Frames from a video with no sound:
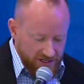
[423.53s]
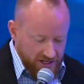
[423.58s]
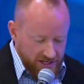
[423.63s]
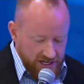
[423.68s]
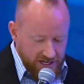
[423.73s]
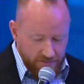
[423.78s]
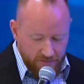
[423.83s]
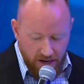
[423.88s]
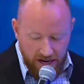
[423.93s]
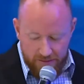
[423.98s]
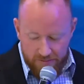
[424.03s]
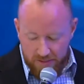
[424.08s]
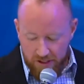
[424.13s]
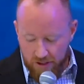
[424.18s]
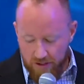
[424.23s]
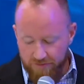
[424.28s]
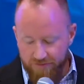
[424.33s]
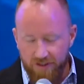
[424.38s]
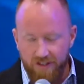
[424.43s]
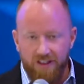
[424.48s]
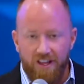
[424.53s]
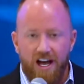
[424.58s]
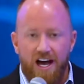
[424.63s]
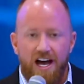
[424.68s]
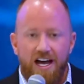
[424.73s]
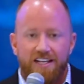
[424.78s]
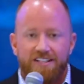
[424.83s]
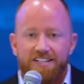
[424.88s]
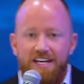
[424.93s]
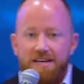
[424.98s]
And by beautiful
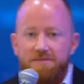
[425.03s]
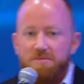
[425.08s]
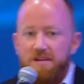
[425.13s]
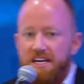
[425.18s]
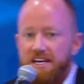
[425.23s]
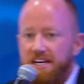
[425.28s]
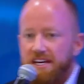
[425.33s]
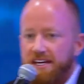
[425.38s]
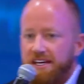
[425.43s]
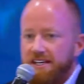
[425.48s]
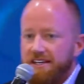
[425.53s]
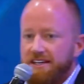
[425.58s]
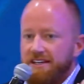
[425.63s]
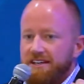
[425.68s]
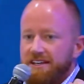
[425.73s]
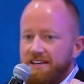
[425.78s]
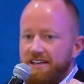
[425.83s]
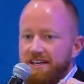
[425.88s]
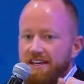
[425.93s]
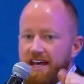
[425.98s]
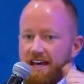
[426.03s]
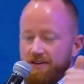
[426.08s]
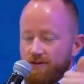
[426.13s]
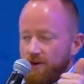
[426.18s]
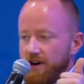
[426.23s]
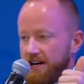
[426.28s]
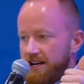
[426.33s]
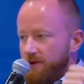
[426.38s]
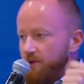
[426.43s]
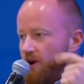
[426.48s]
lodge, I mean it had
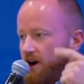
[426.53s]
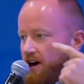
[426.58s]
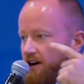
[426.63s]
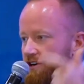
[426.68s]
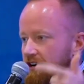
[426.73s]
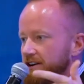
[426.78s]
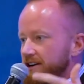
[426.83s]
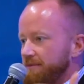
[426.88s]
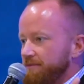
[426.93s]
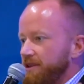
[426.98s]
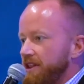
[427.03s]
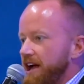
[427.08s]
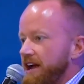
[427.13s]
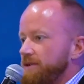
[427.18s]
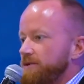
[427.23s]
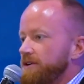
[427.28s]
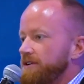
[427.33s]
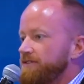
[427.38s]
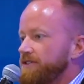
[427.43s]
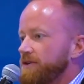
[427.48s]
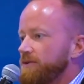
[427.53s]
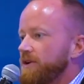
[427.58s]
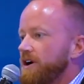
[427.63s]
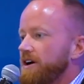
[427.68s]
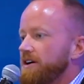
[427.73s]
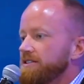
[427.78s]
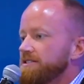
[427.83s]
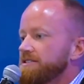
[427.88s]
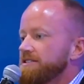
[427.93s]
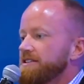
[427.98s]
running water and plywood for
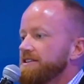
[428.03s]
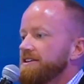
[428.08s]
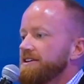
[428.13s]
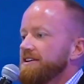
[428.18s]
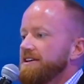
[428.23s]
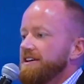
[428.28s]
walls.